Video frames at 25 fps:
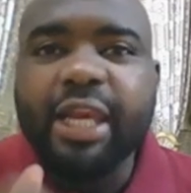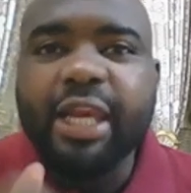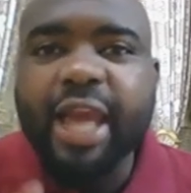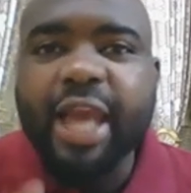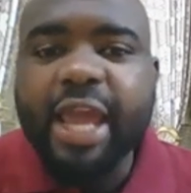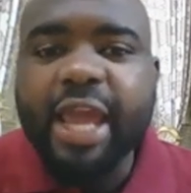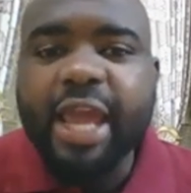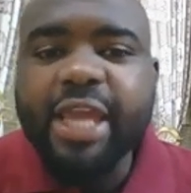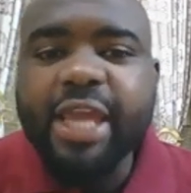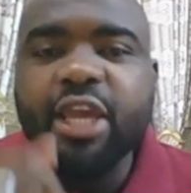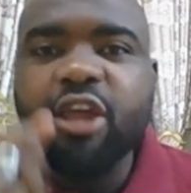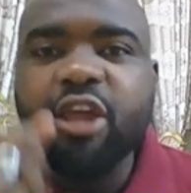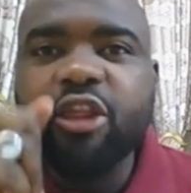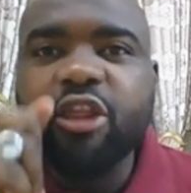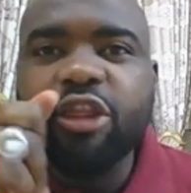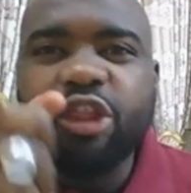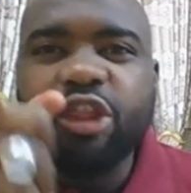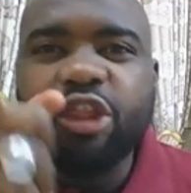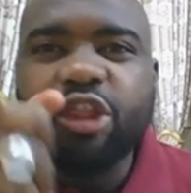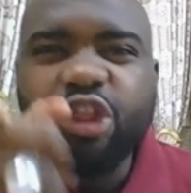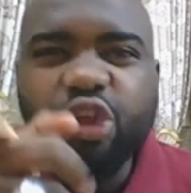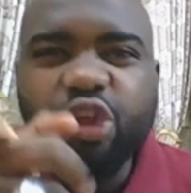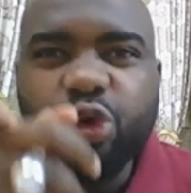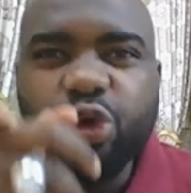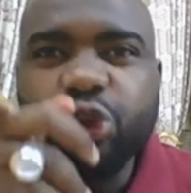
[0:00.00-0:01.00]
those
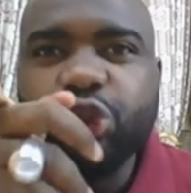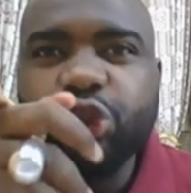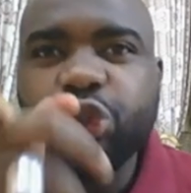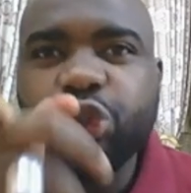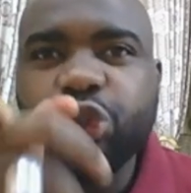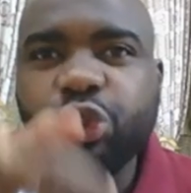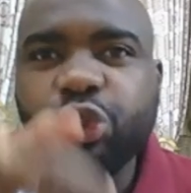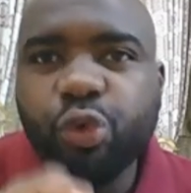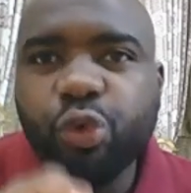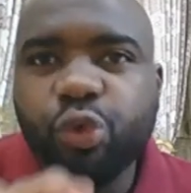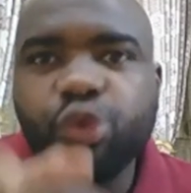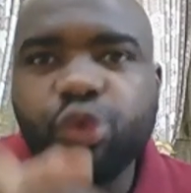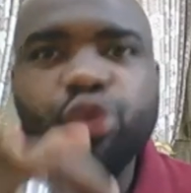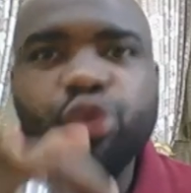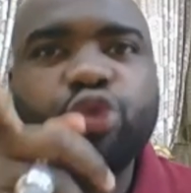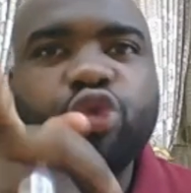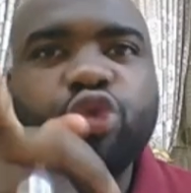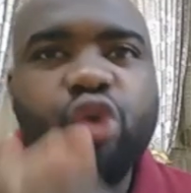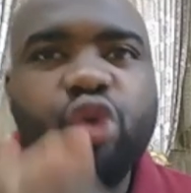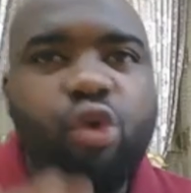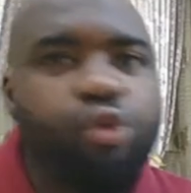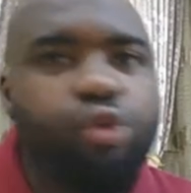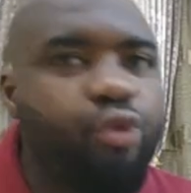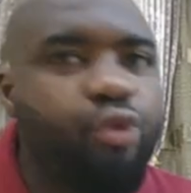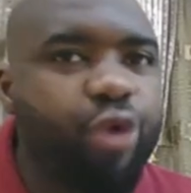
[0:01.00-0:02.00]
shoes you are
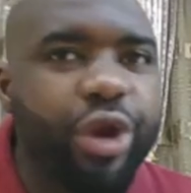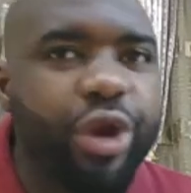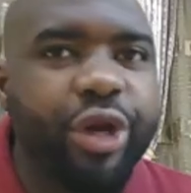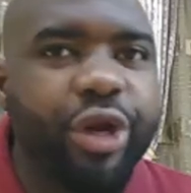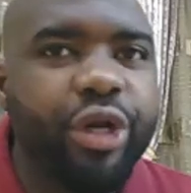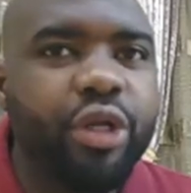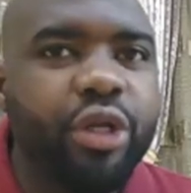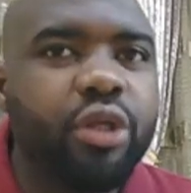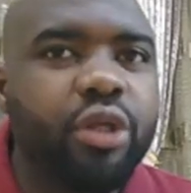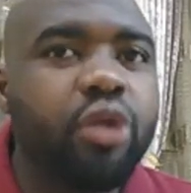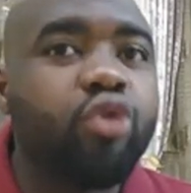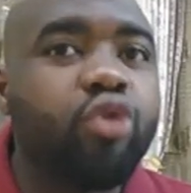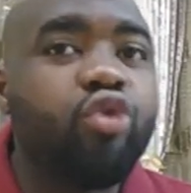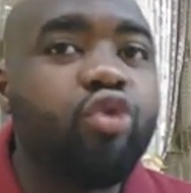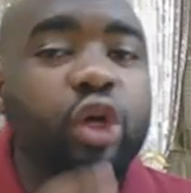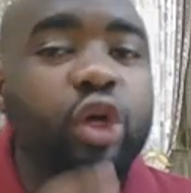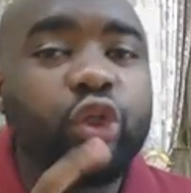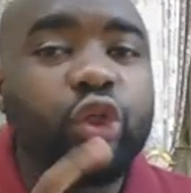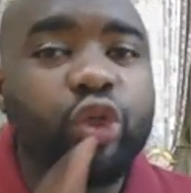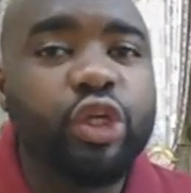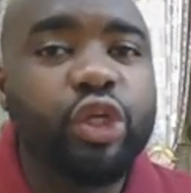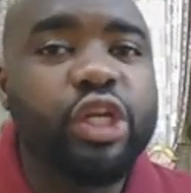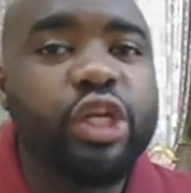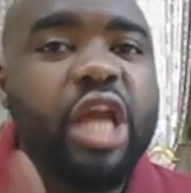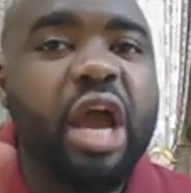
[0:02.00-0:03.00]
wearing. We are talking
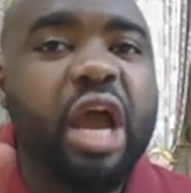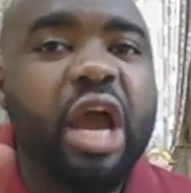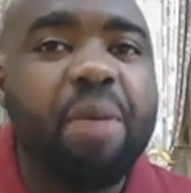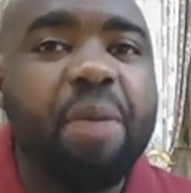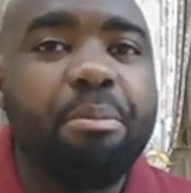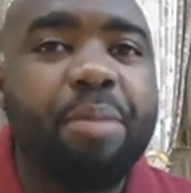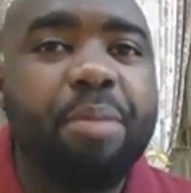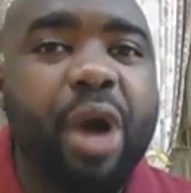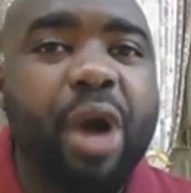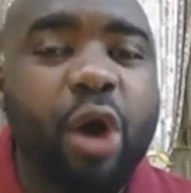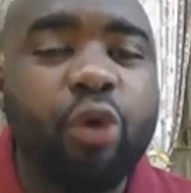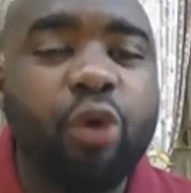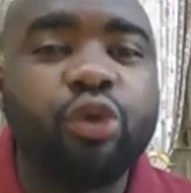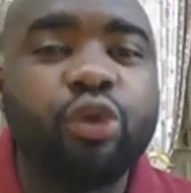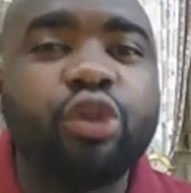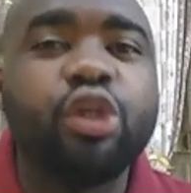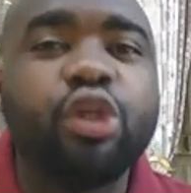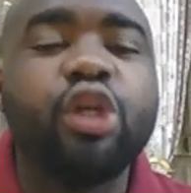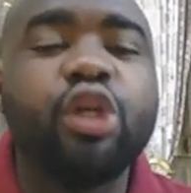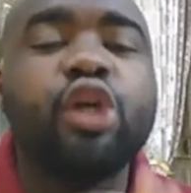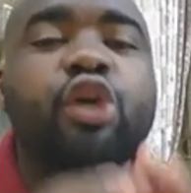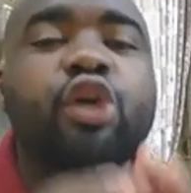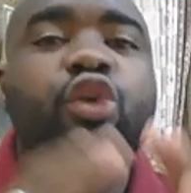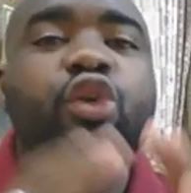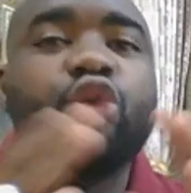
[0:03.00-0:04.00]
about
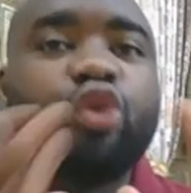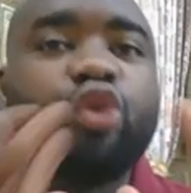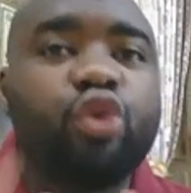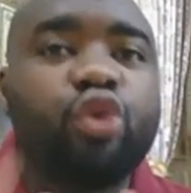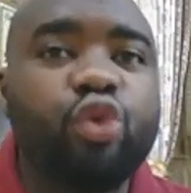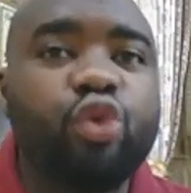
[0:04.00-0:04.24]
to